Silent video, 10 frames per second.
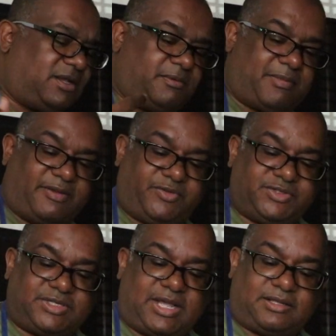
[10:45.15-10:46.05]
My
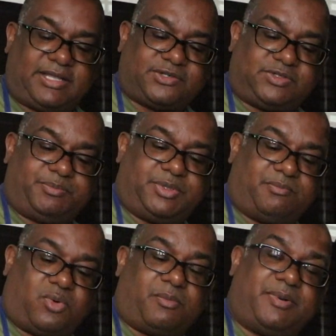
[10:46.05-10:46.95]
version, I'll actually put
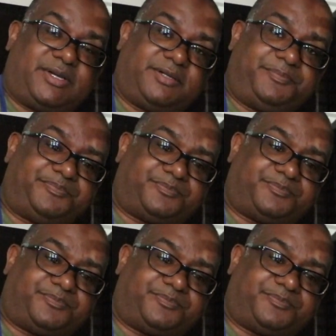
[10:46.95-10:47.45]
more butter